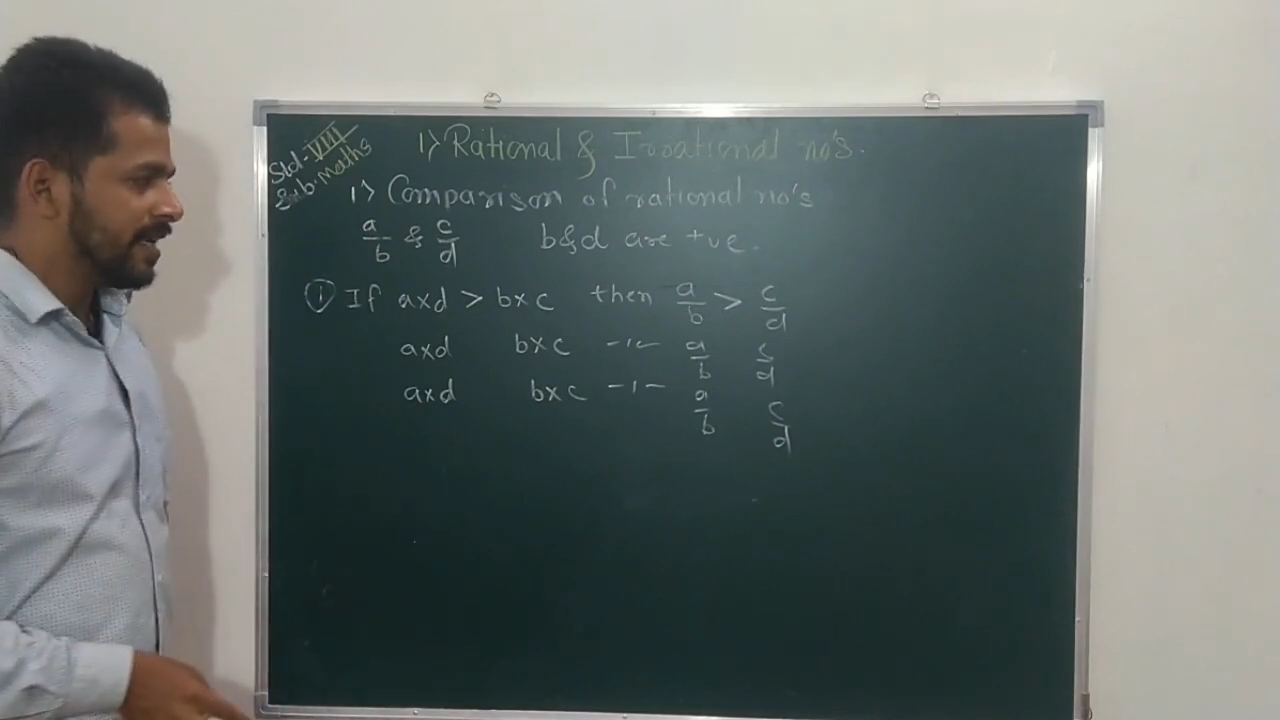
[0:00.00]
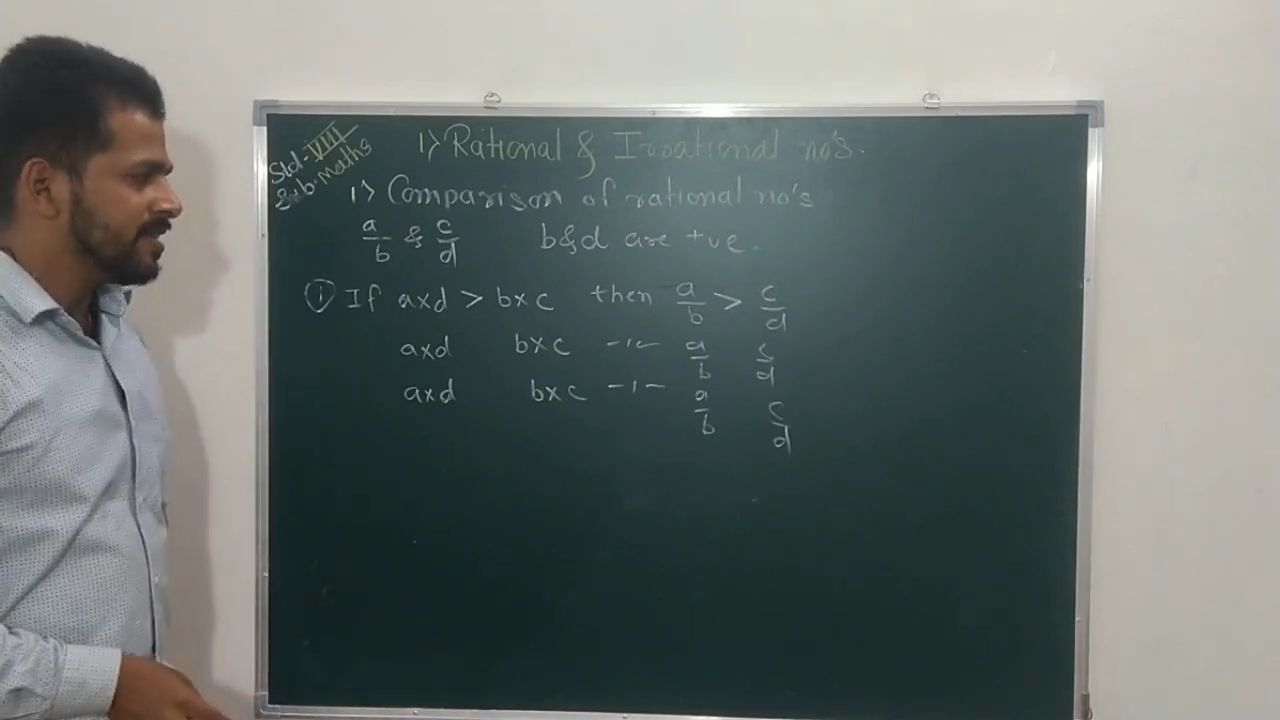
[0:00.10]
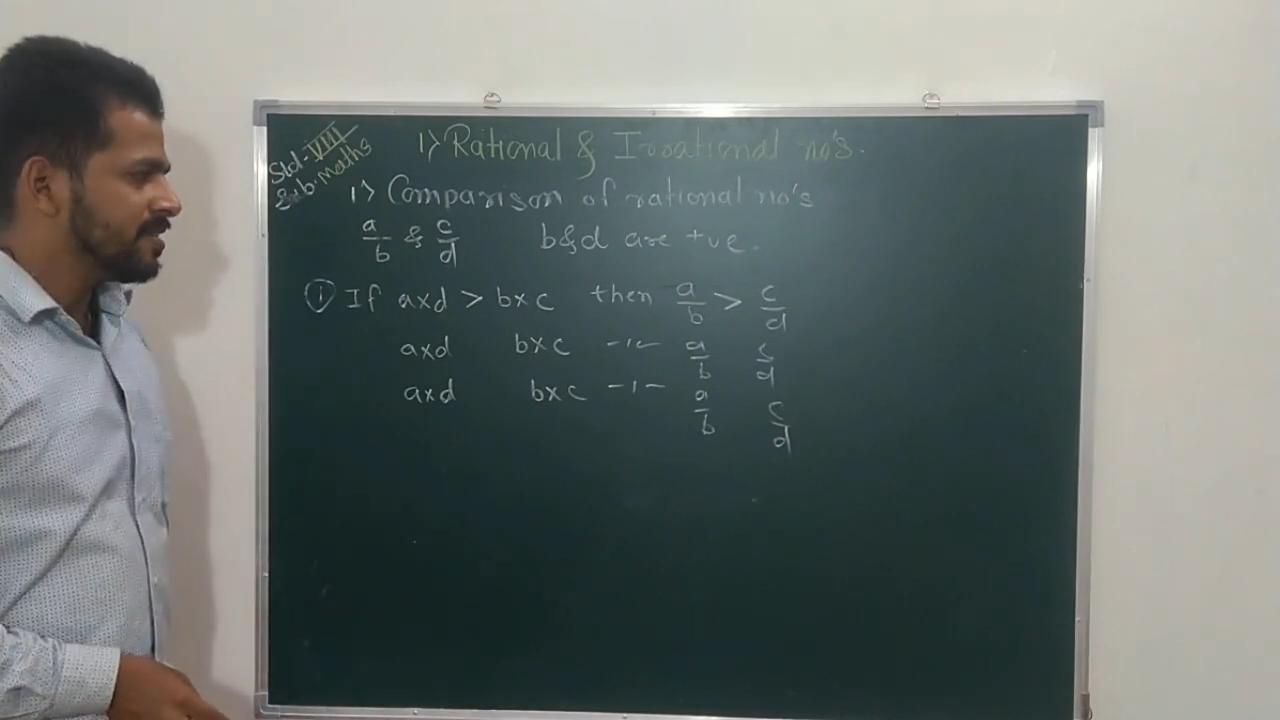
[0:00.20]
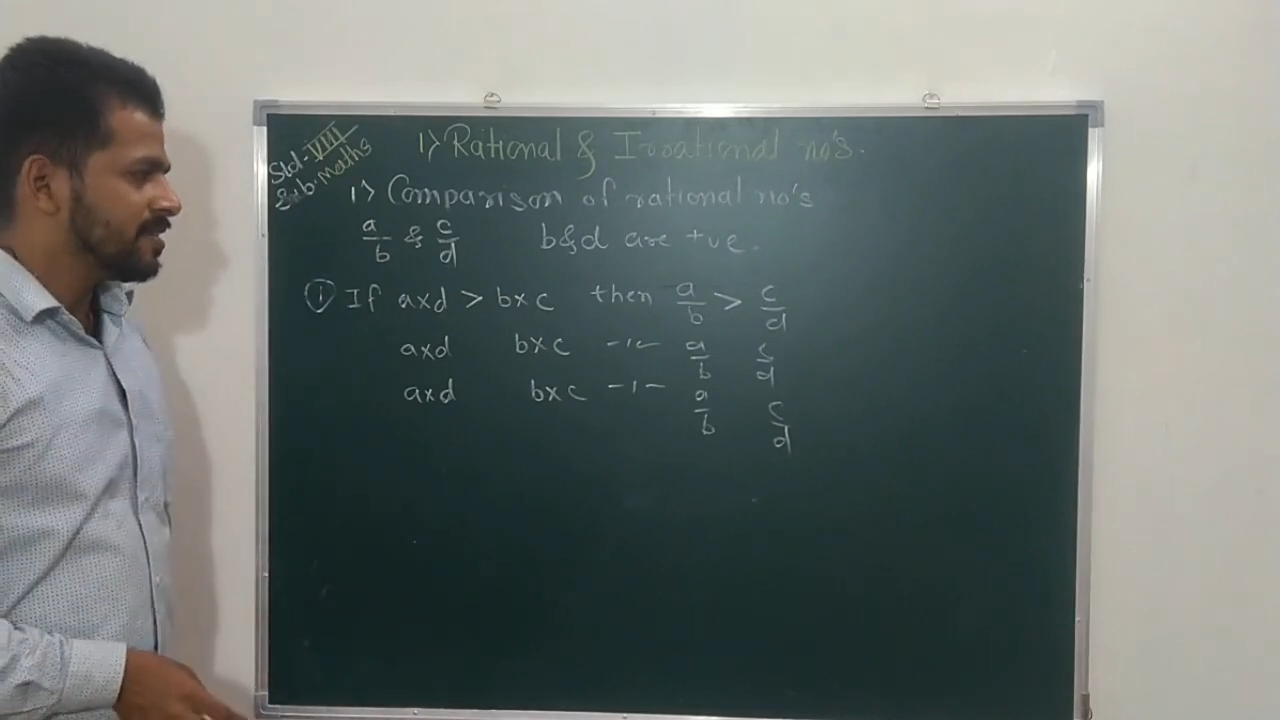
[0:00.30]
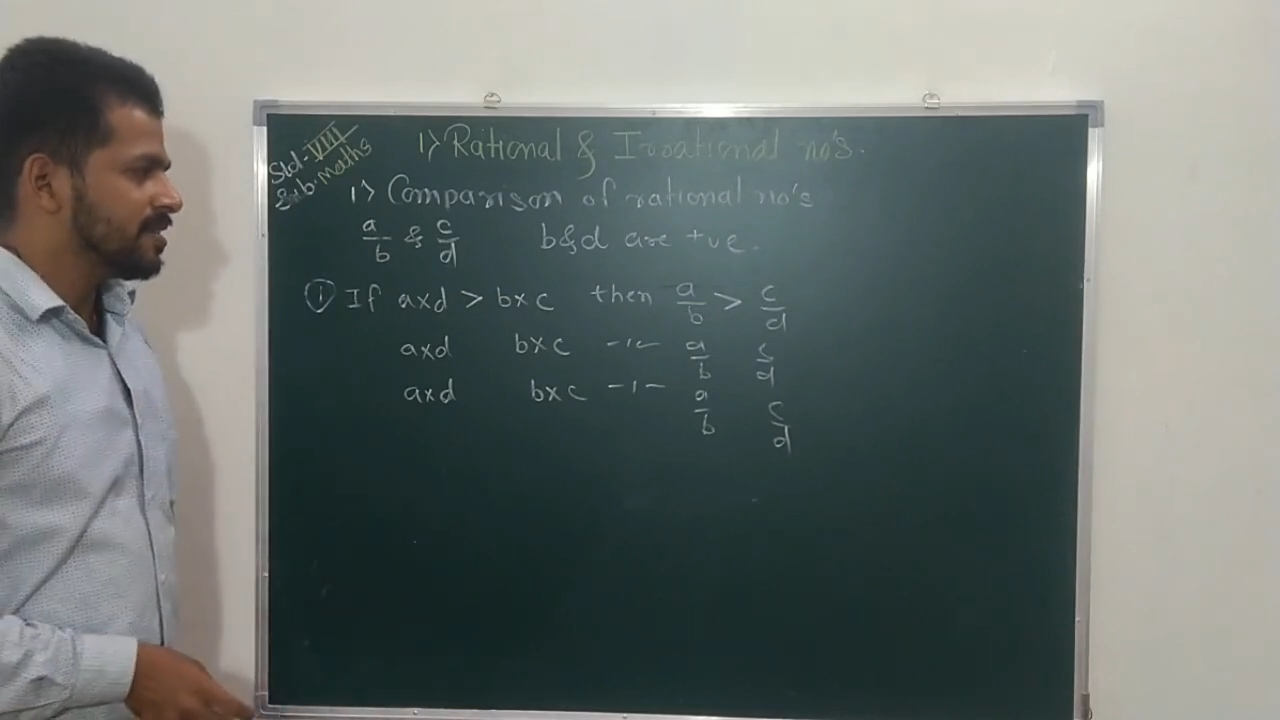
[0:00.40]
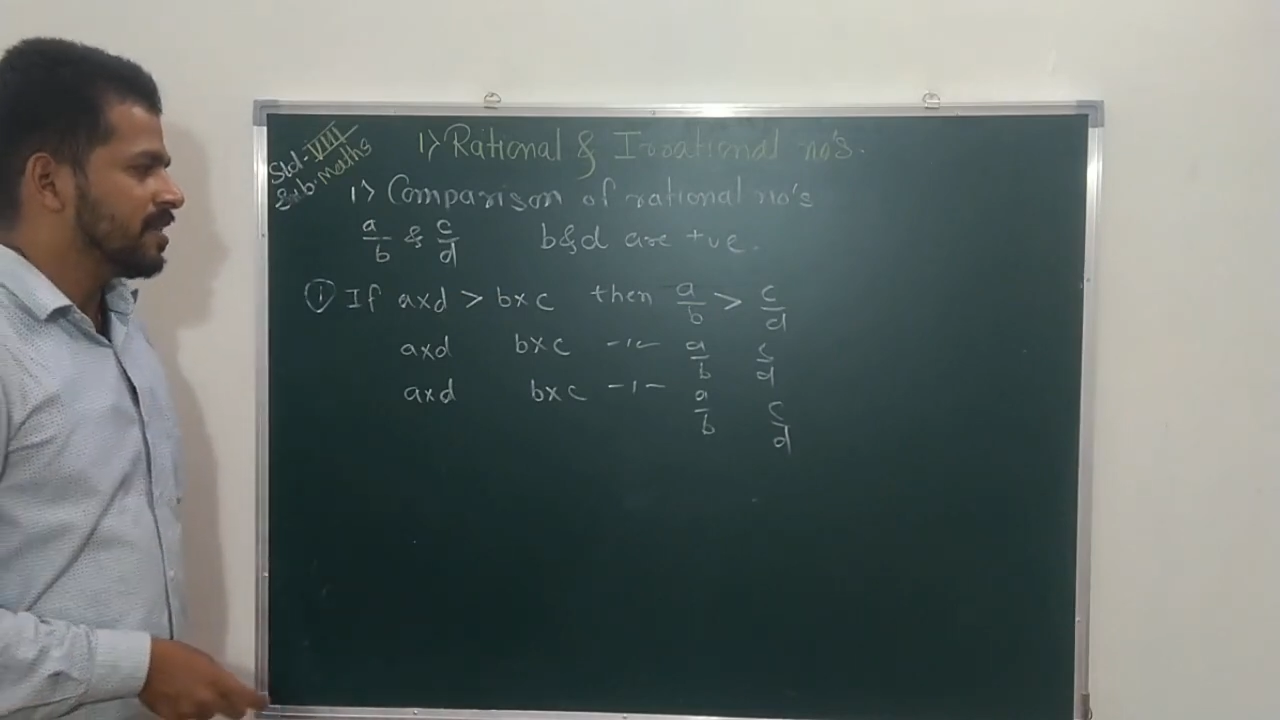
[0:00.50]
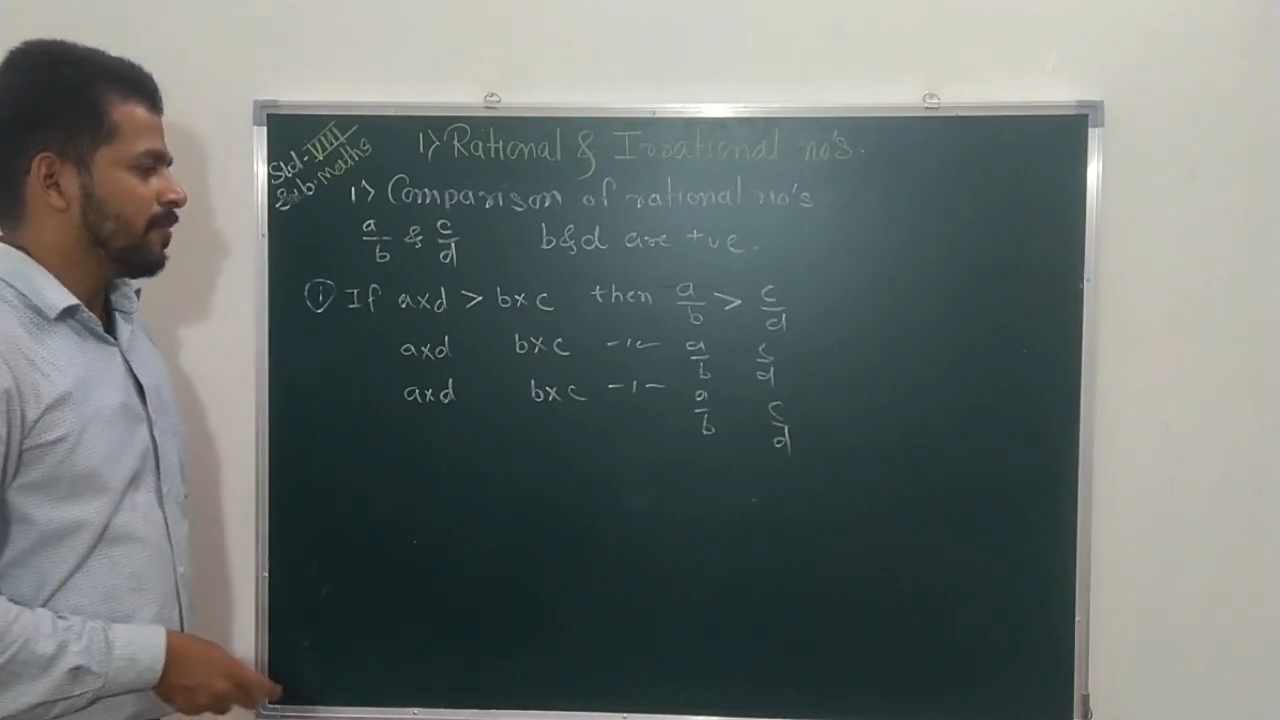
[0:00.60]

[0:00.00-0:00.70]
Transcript: than C